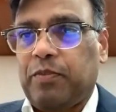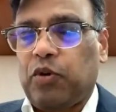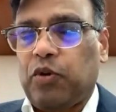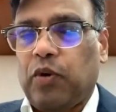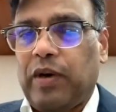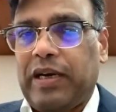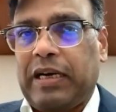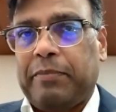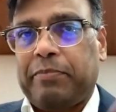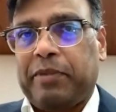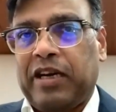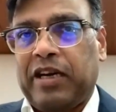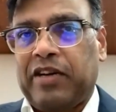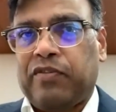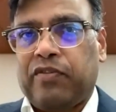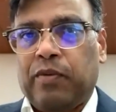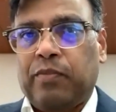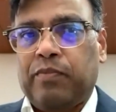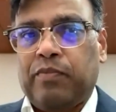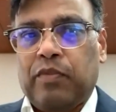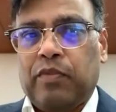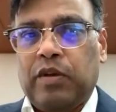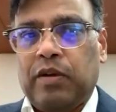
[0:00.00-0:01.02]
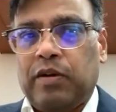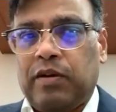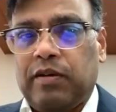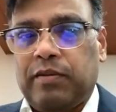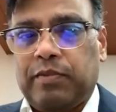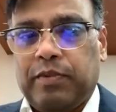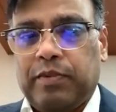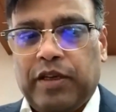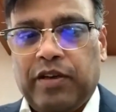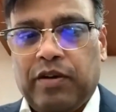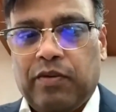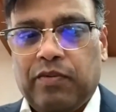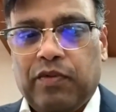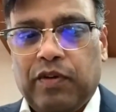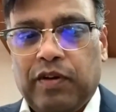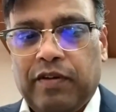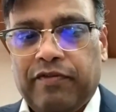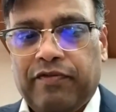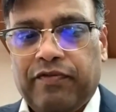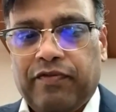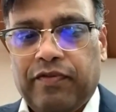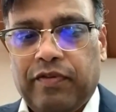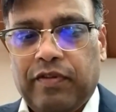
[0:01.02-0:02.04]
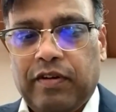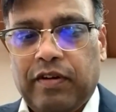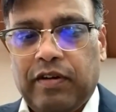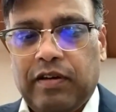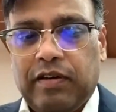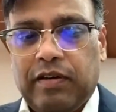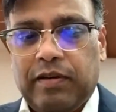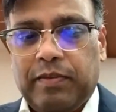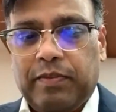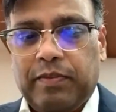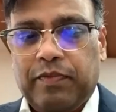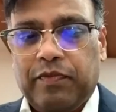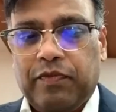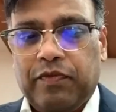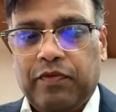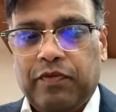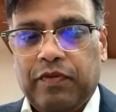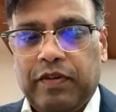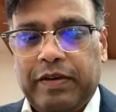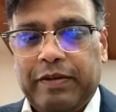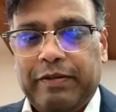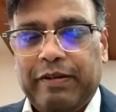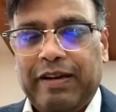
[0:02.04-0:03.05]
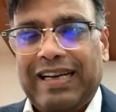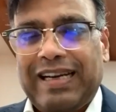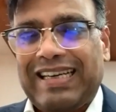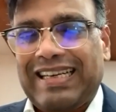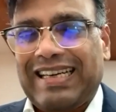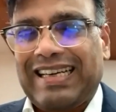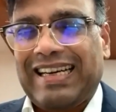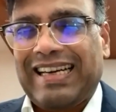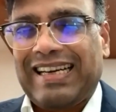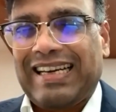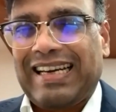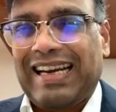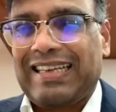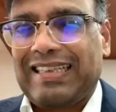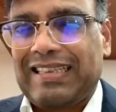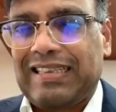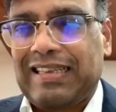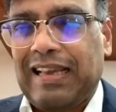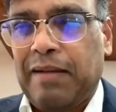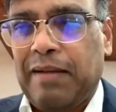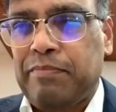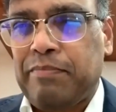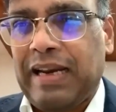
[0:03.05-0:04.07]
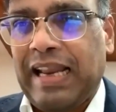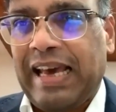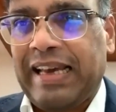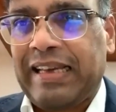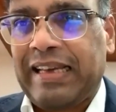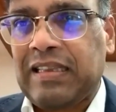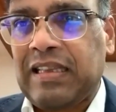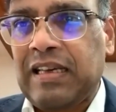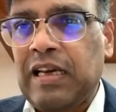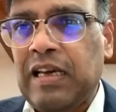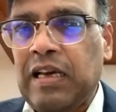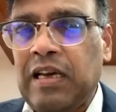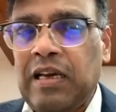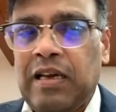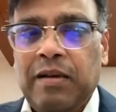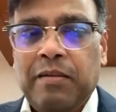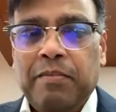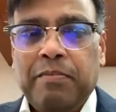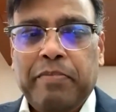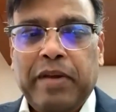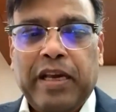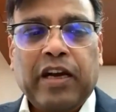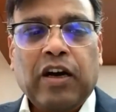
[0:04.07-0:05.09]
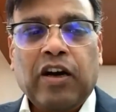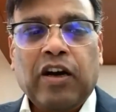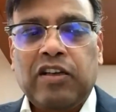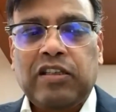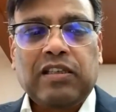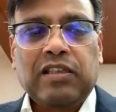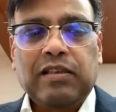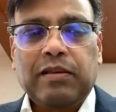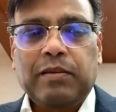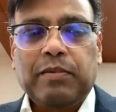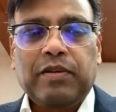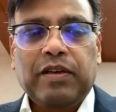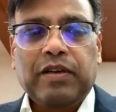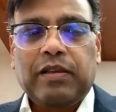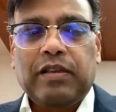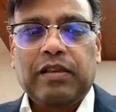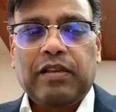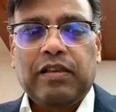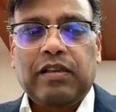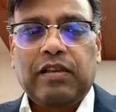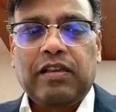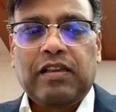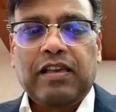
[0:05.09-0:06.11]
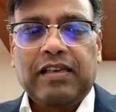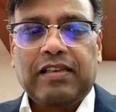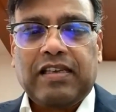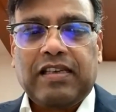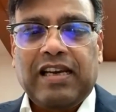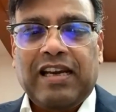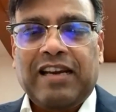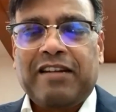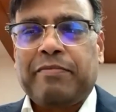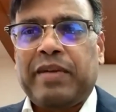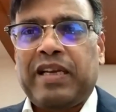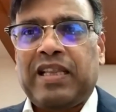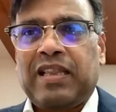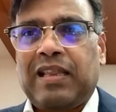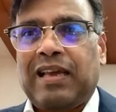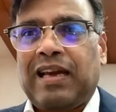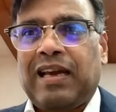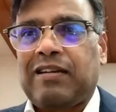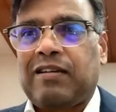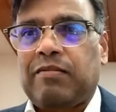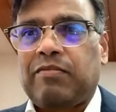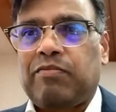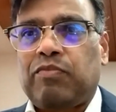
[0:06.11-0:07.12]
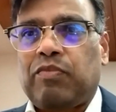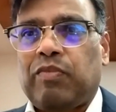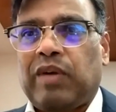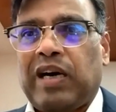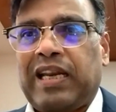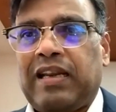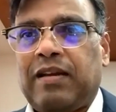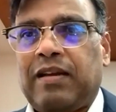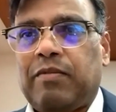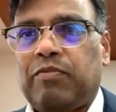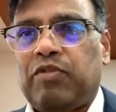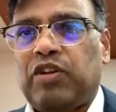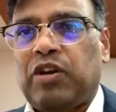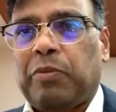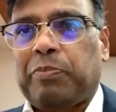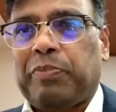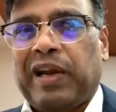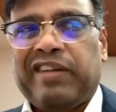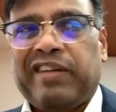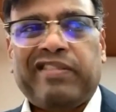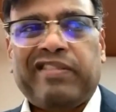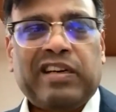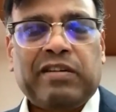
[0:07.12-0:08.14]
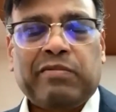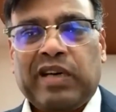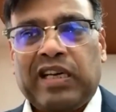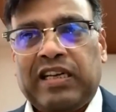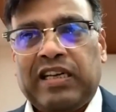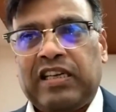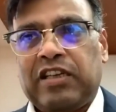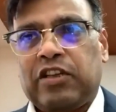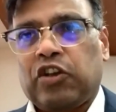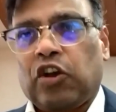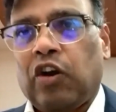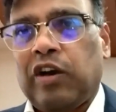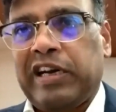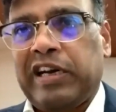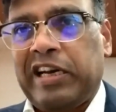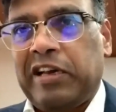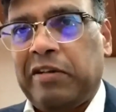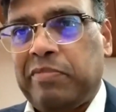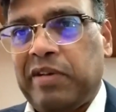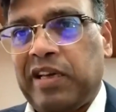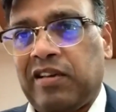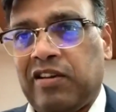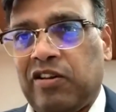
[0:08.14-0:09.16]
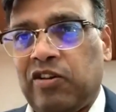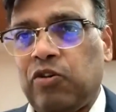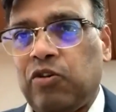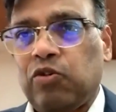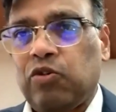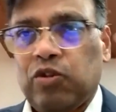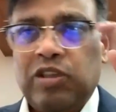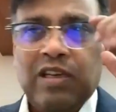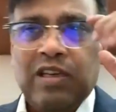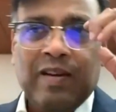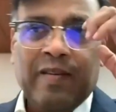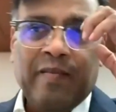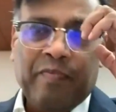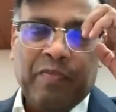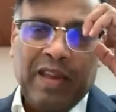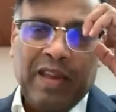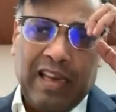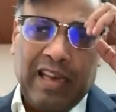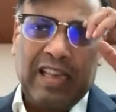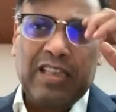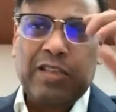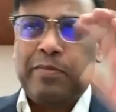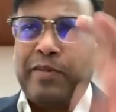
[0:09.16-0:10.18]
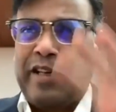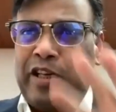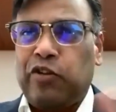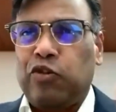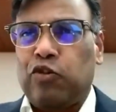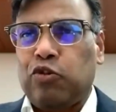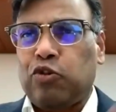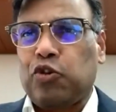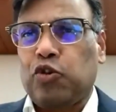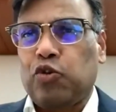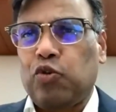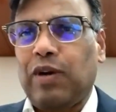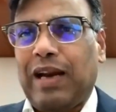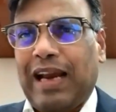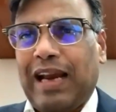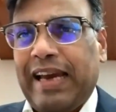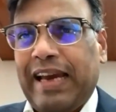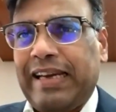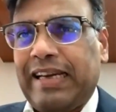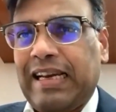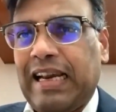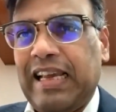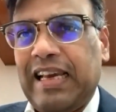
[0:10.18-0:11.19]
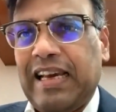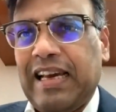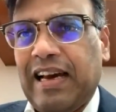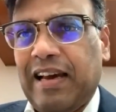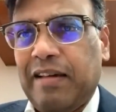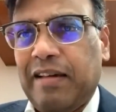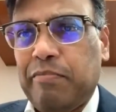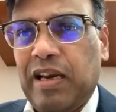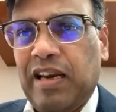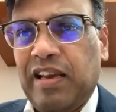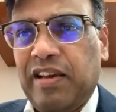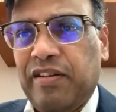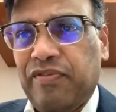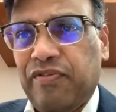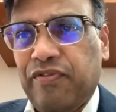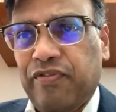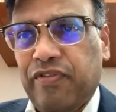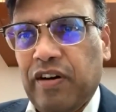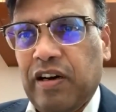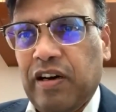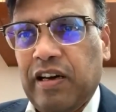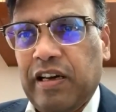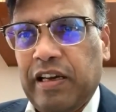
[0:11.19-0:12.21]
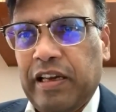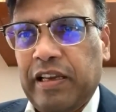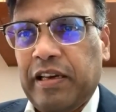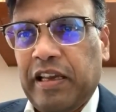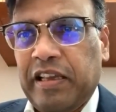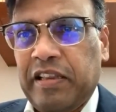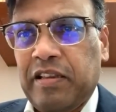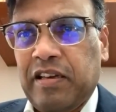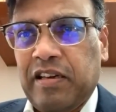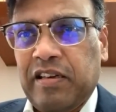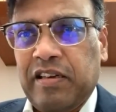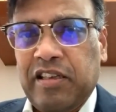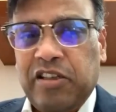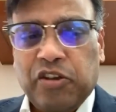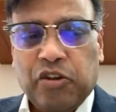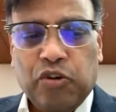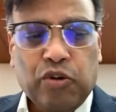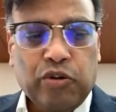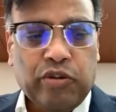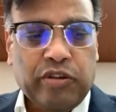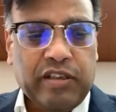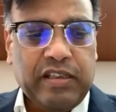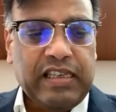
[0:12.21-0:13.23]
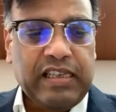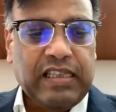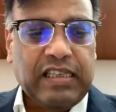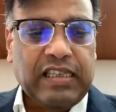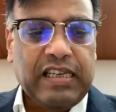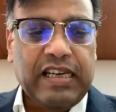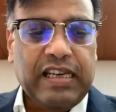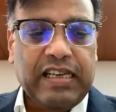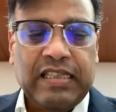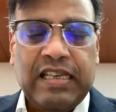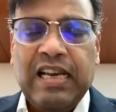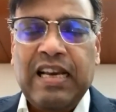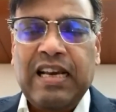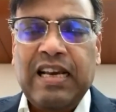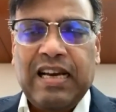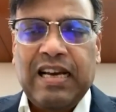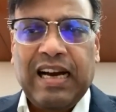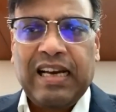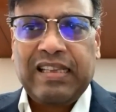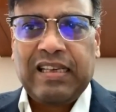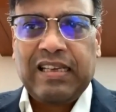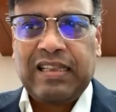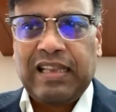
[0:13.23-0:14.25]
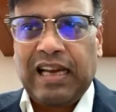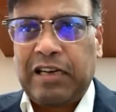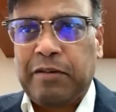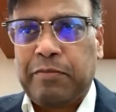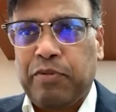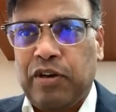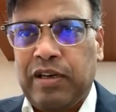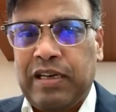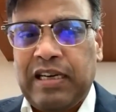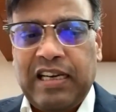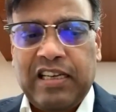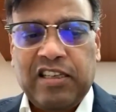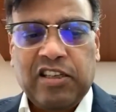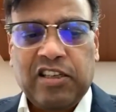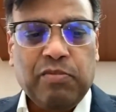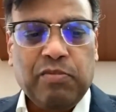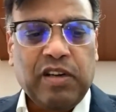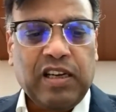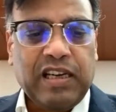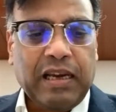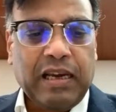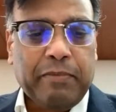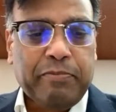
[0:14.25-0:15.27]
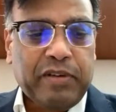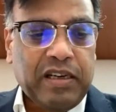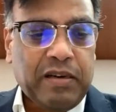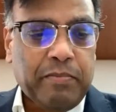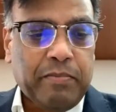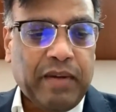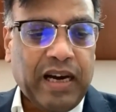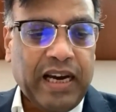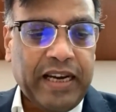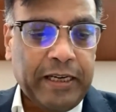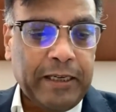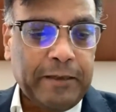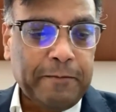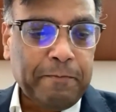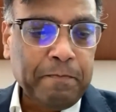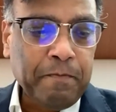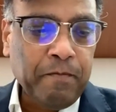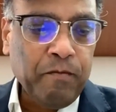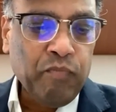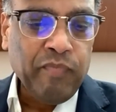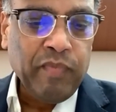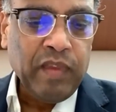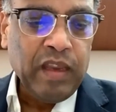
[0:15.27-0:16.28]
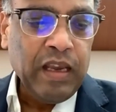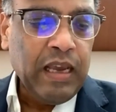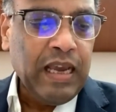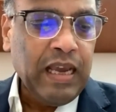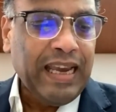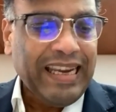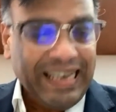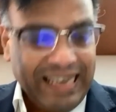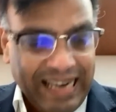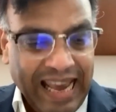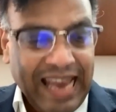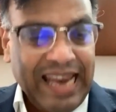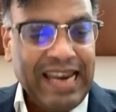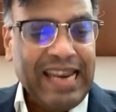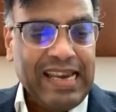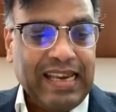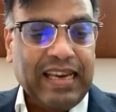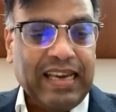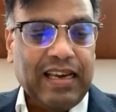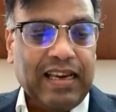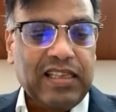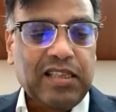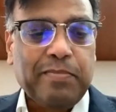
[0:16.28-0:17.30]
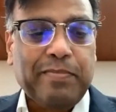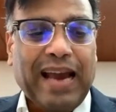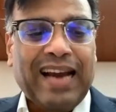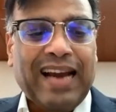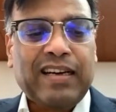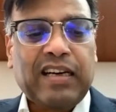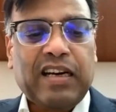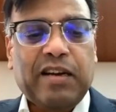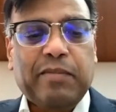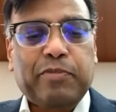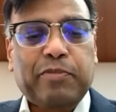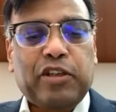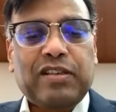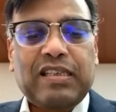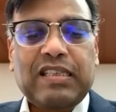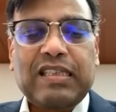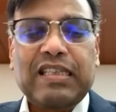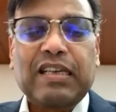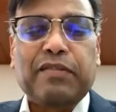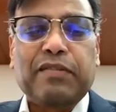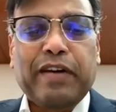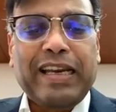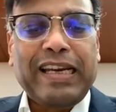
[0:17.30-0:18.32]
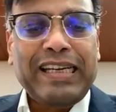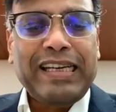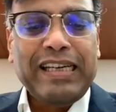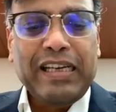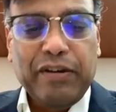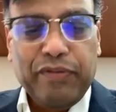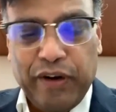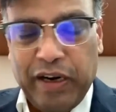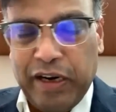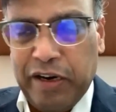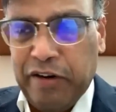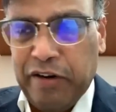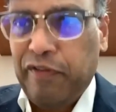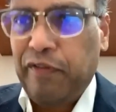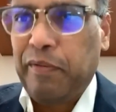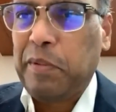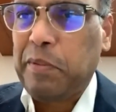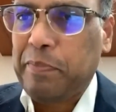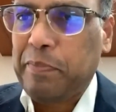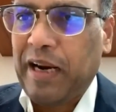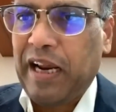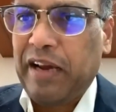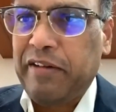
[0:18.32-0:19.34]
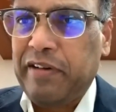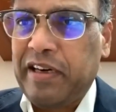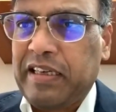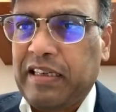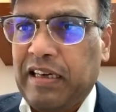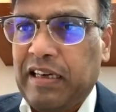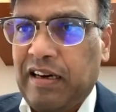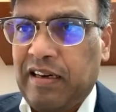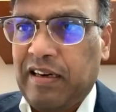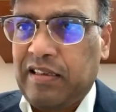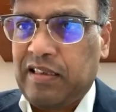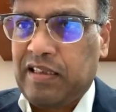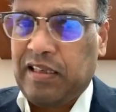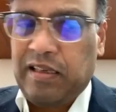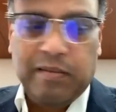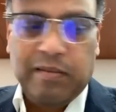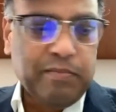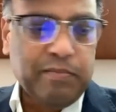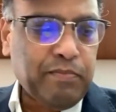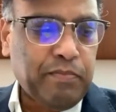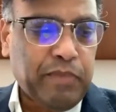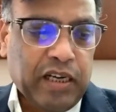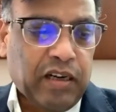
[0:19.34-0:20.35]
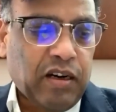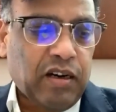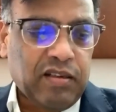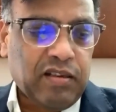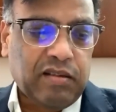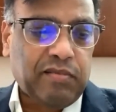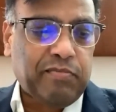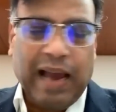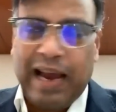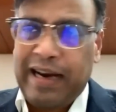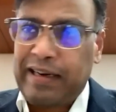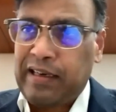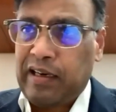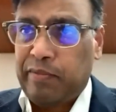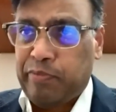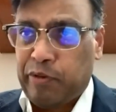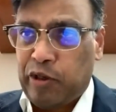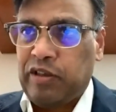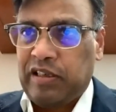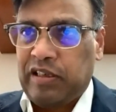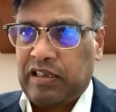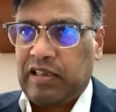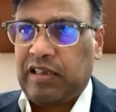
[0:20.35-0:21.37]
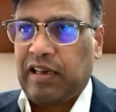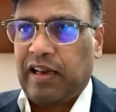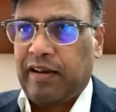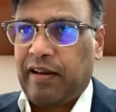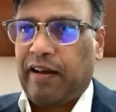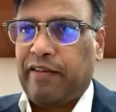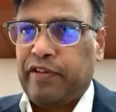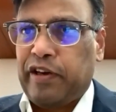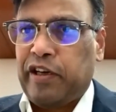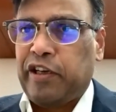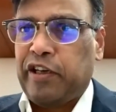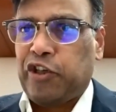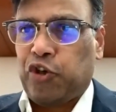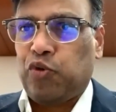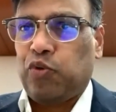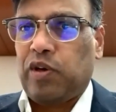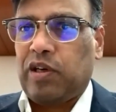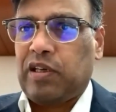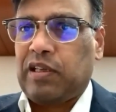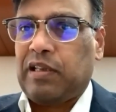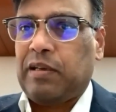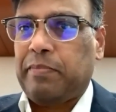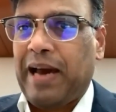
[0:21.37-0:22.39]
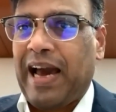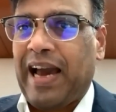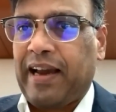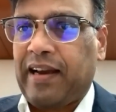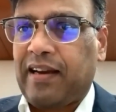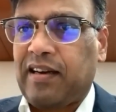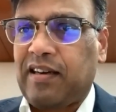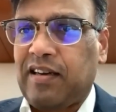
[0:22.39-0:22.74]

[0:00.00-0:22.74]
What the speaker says: quite apart from we have dwelt at some length, because the statement that money, private money is already being used, is being used too lightly, I believe, in the discourse these days. I think that point has to be kept in mind. In any case, bank deposits are very different from a private currency, because bank deposits have an issuer, the bank.